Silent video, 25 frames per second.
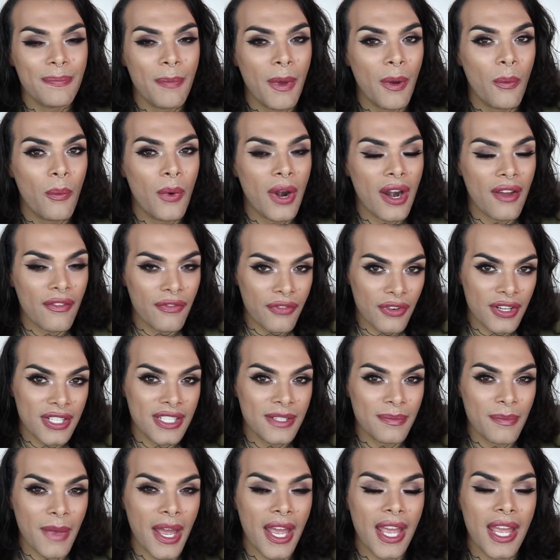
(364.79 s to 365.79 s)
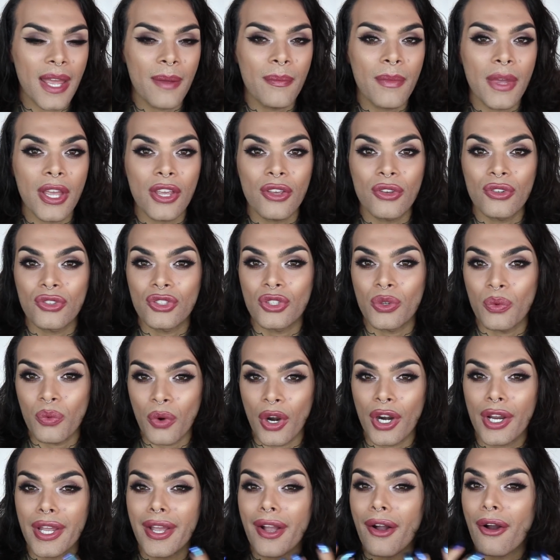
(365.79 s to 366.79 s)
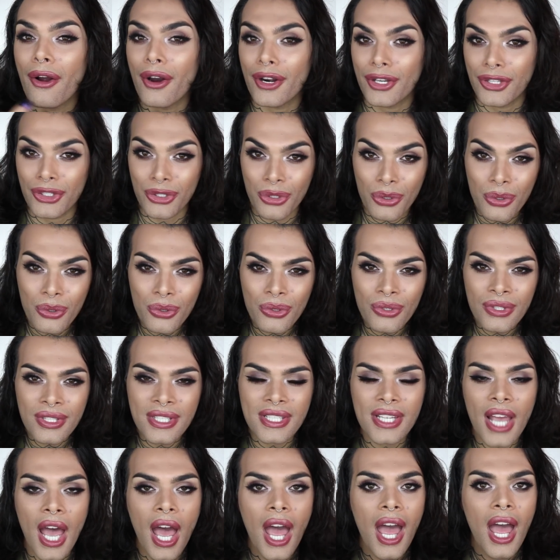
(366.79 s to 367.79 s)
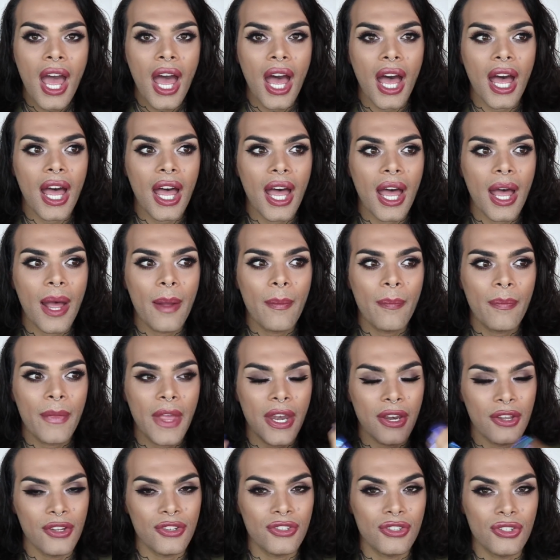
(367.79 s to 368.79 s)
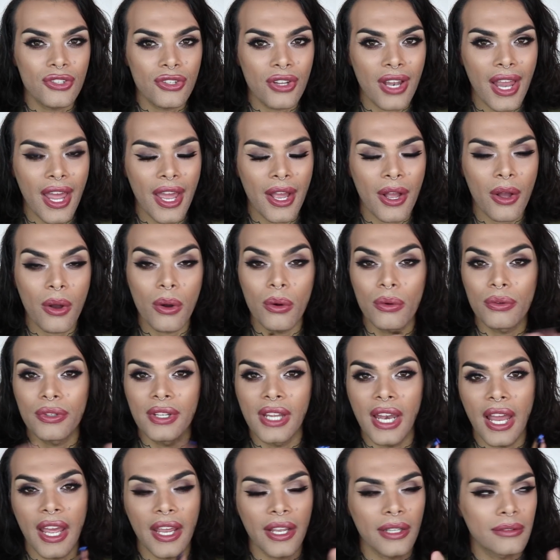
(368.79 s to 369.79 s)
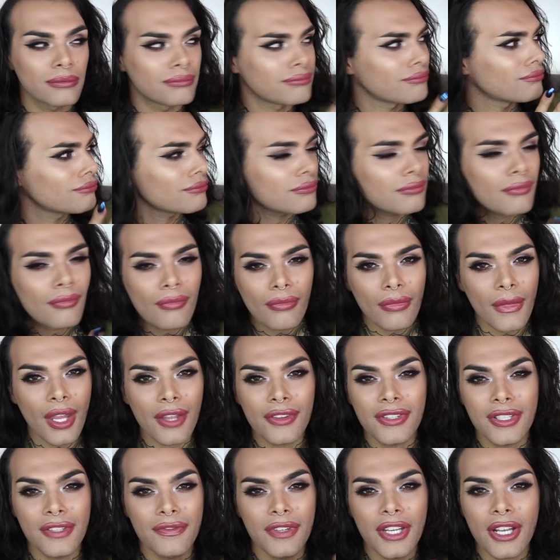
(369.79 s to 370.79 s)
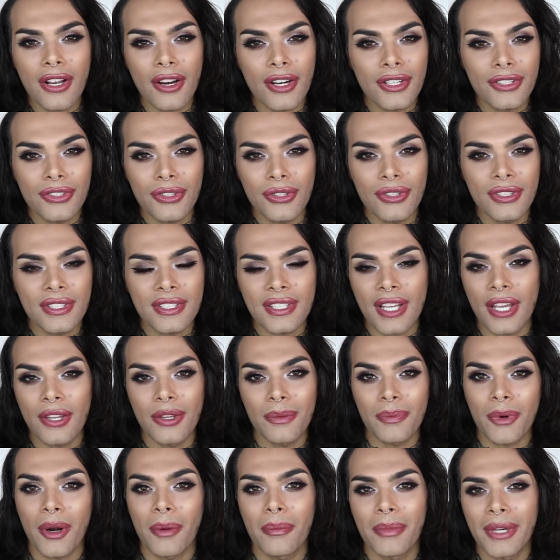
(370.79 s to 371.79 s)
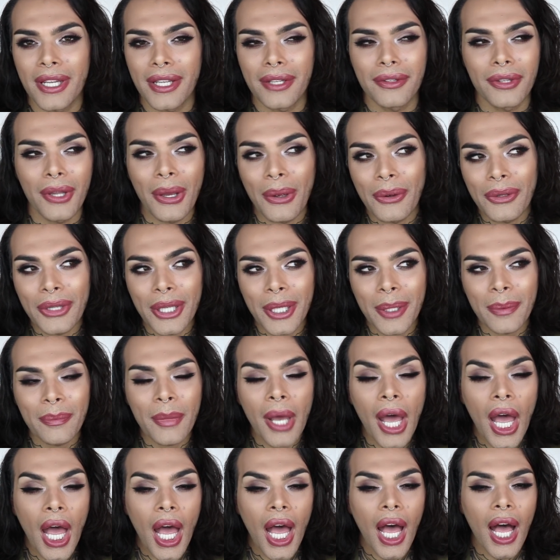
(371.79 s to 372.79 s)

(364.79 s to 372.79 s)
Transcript: But when I first met him, he used to work in cartoons, and he used to do like all the like TV cartoons that you probably know them.